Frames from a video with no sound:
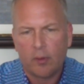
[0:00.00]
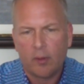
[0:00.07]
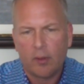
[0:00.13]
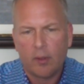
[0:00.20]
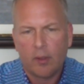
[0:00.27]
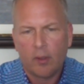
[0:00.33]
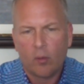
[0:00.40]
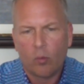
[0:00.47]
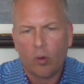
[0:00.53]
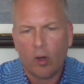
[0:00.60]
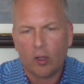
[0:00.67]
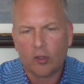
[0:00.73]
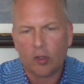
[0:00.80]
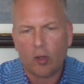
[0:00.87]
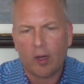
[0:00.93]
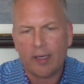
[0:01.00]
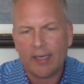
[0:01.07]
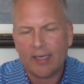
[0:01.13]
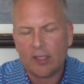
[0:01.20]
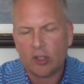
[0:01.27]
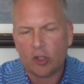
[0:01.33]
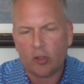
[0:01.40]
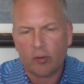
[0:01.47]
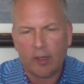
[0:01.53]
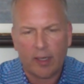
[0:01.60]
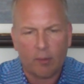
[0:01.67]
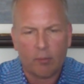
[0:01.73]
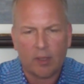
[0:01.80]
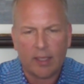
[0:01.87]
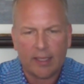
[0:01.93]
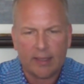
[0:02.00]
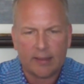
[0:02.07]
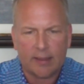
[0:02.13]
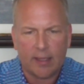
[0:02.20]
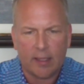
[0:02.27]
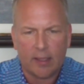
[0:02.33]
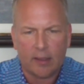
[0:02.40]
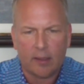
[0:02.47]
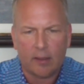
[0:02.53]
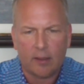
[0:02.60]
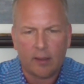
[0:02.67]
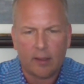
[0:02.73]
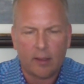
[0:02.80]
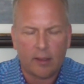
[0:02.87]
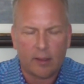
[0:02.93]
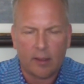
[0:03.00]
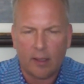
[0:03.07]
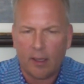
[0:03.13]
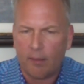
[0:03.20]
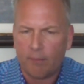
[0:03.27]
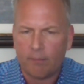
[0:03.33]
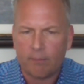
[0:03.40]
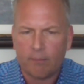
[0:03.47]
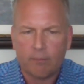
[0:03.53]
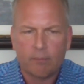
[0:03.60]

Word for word: Hmm. We're also on Instagram, LinkedIn, and um,